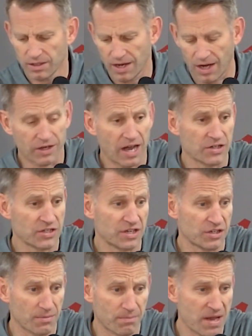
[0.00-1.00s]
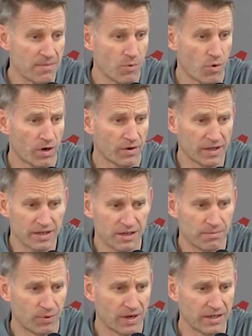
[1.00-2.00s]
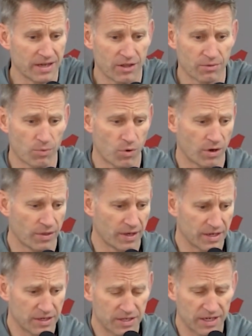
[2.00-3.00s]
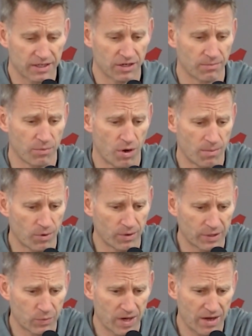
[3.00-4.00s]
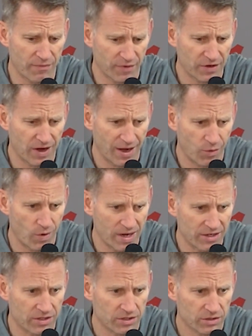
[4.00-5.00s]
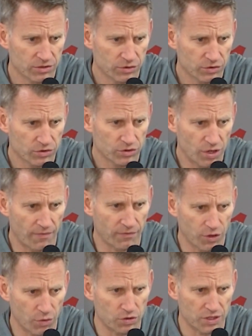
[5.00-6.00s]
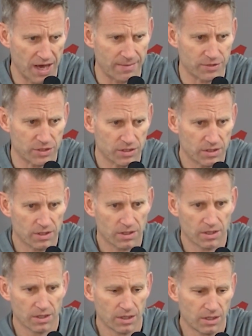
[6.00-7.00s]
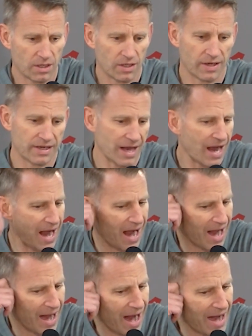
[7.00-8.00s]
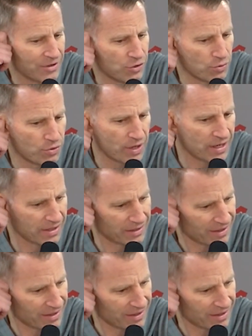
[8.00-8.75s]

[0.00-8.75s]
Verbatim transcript: our guys need to compete more. They need to play together more. They need to take care of the ball more. Like we got to figure out how to win tough, close games. Like I, I do think